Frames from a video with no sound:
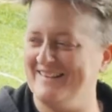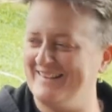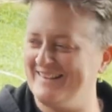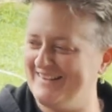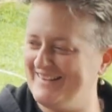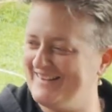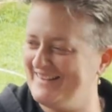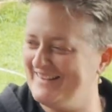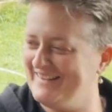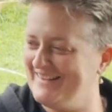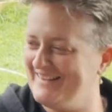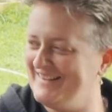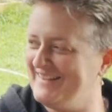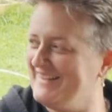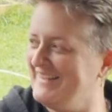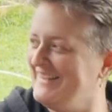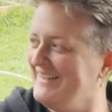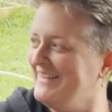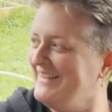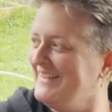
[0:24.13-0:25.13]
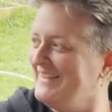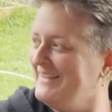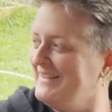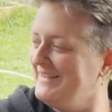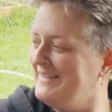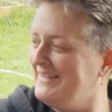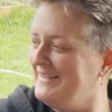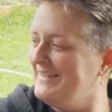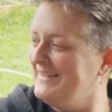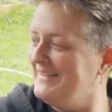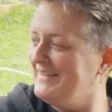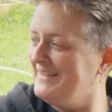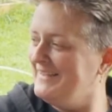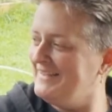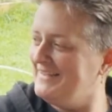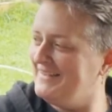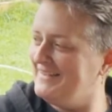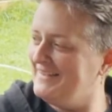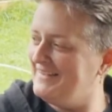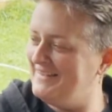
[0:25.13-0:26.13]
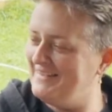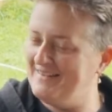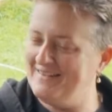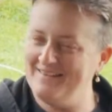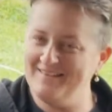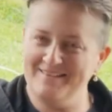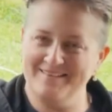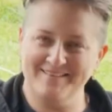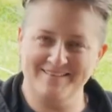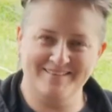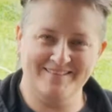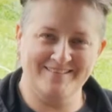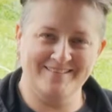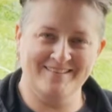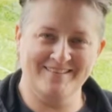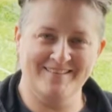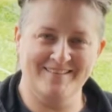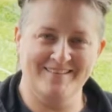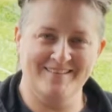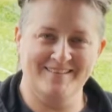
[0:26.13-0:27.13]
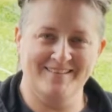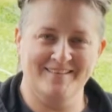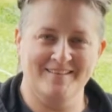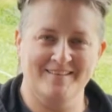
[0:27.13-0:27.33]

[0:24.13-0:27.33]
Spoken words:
(not speaking)